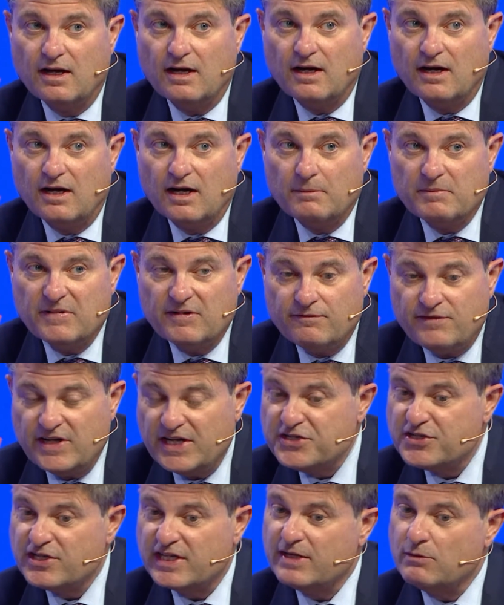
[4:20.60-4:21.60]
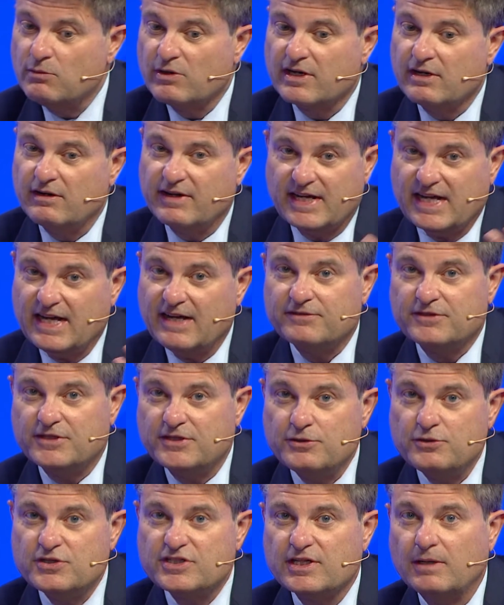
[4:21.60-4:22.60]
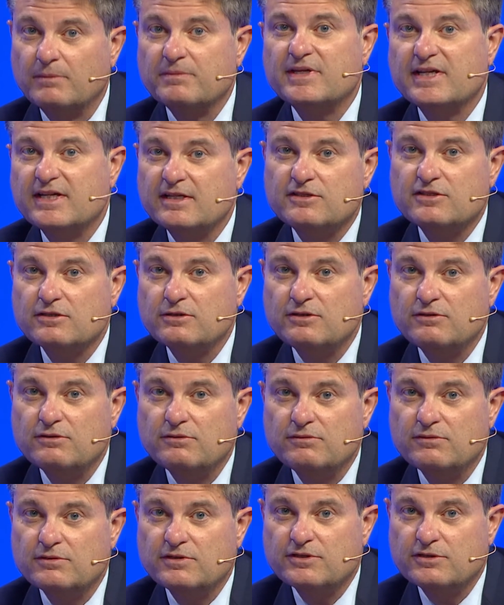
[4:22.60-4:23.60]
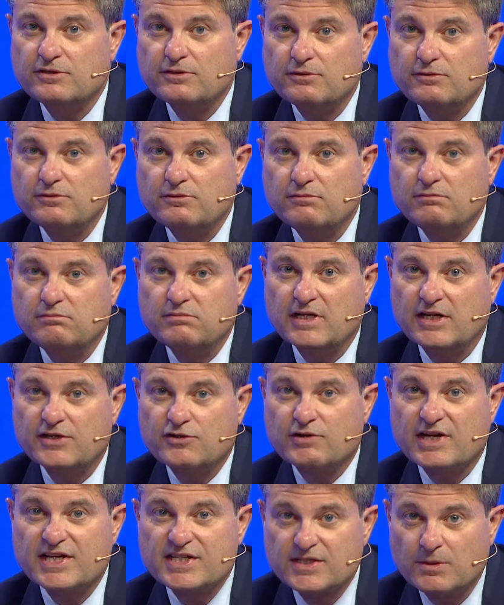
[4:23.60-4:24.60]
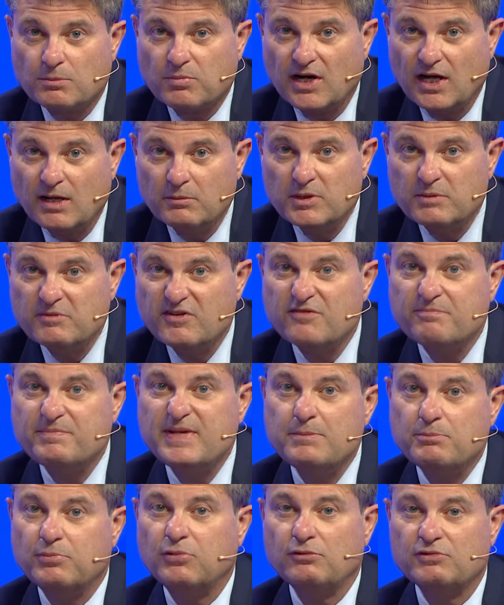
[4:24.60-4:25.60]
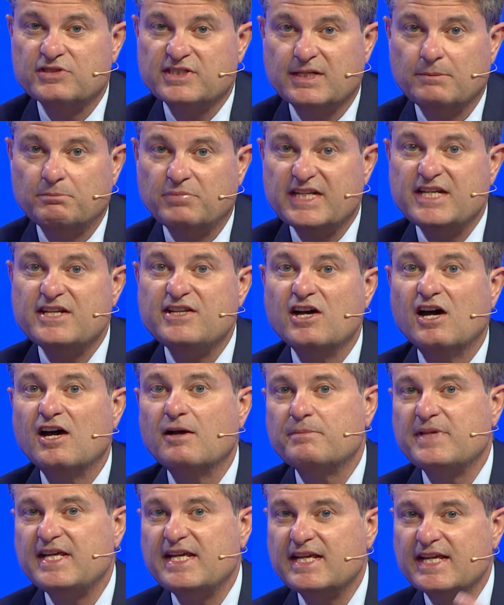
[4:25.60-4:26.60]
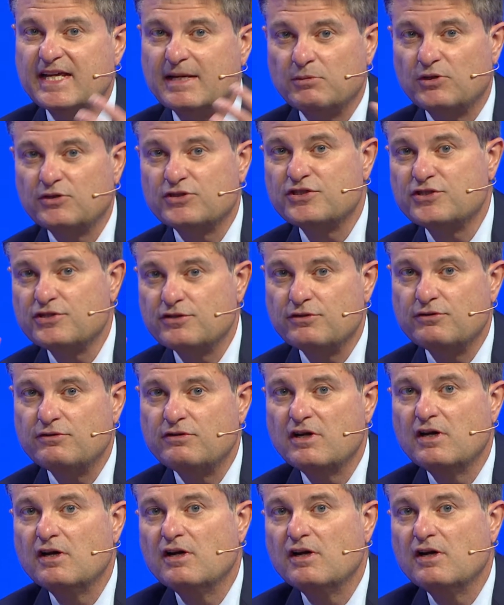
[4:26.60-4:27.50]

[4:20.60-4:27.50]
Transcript: eventually we're going to have to do something to address the problem of people simply not being able to